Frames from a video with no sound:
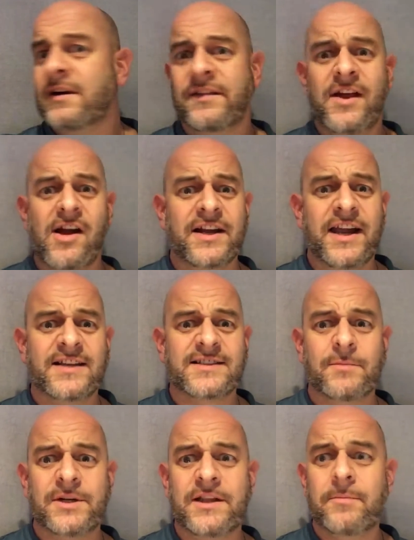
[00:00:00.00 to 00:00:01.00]
I think I can hear
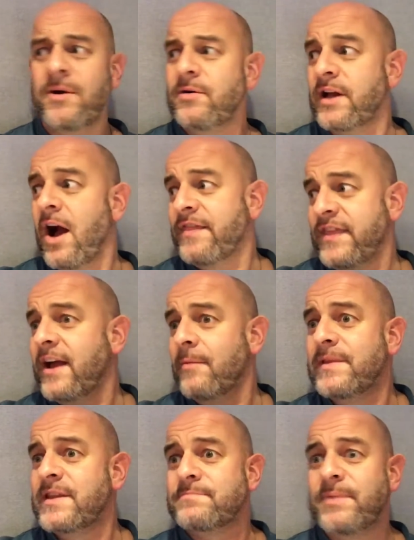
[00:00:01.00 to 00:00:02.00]
someone in the building. I think
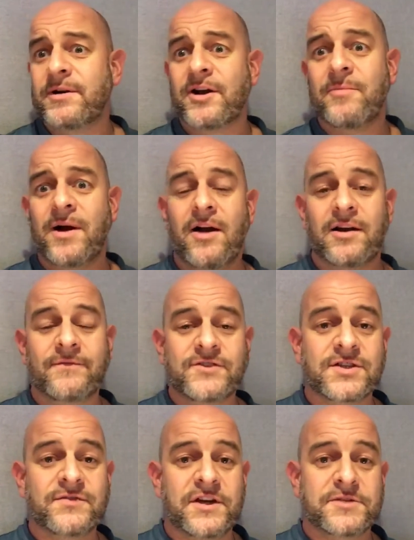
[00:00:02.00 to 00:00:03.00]
I'm in this building on my own. I've
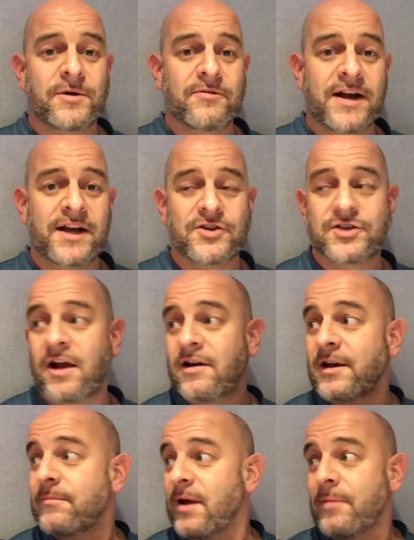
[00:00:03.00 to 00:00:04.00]
just finished my radio show
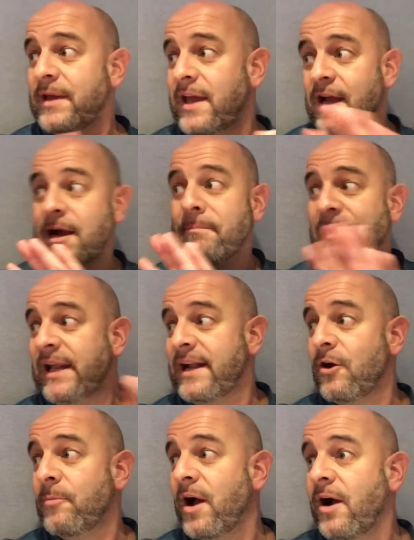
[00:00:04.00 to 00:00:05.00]
and I'm here
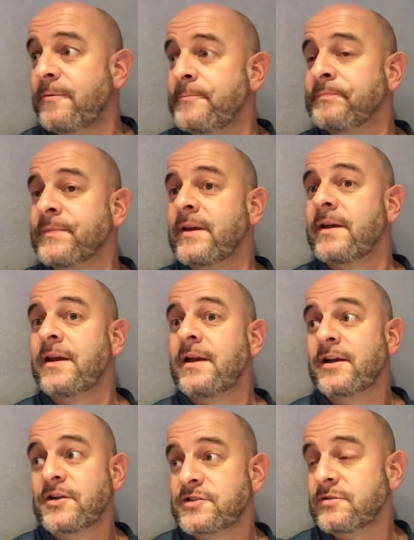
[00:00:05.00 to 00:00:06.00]
completely on my own
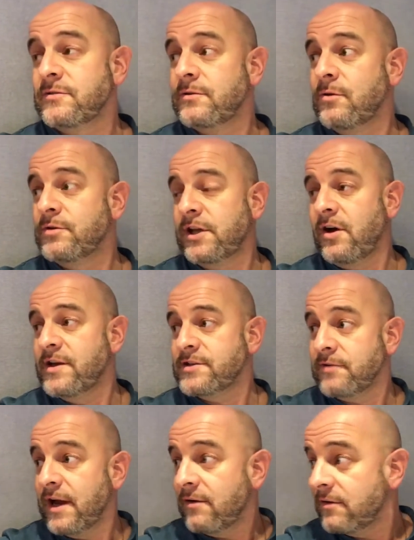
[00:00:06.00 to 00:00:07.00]
because all the lights
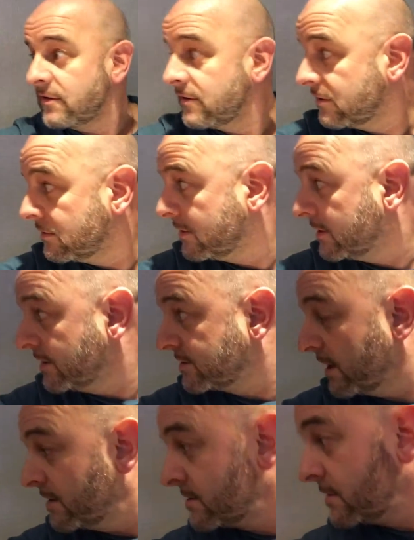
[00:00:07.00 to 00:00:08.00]
are out, he
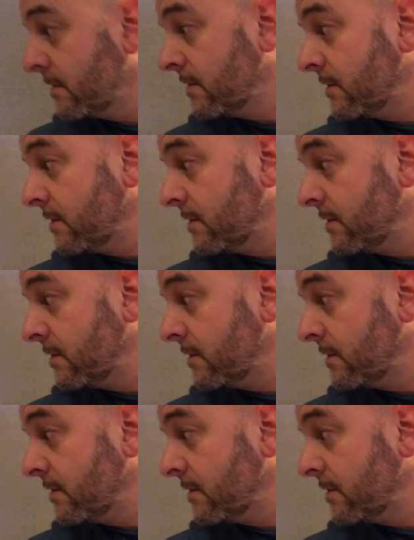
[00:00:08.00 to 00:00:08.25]
says.